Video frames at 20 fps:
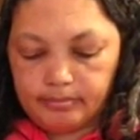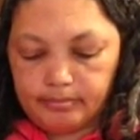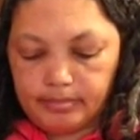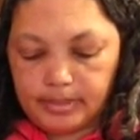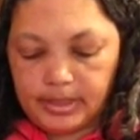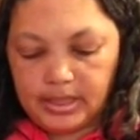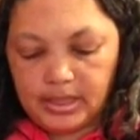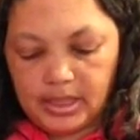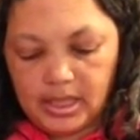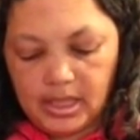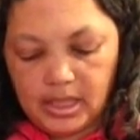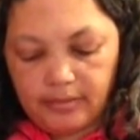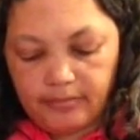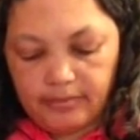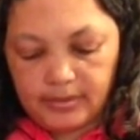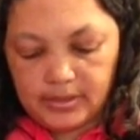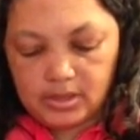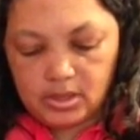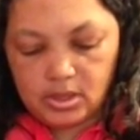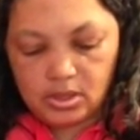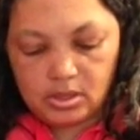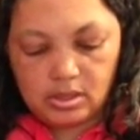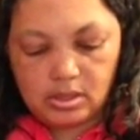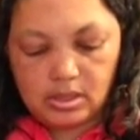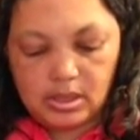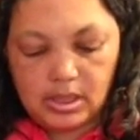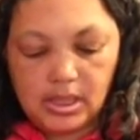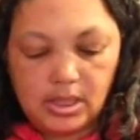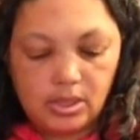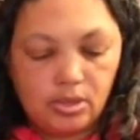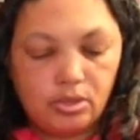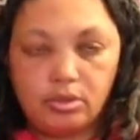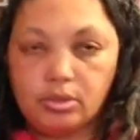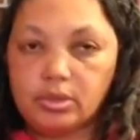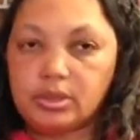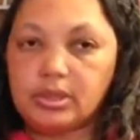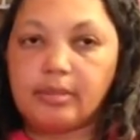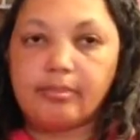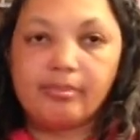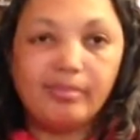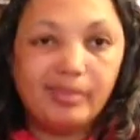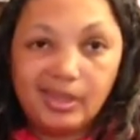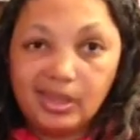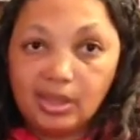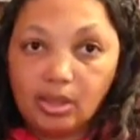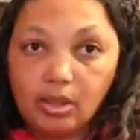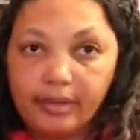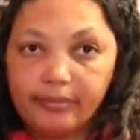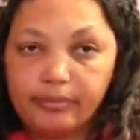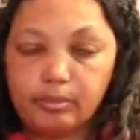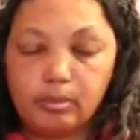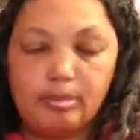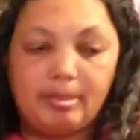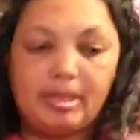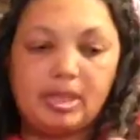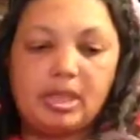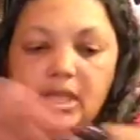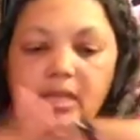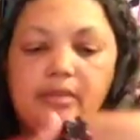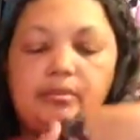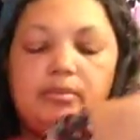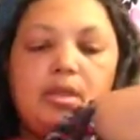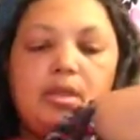But again, if it's just a t-shirt or something, you don't have to worry about that.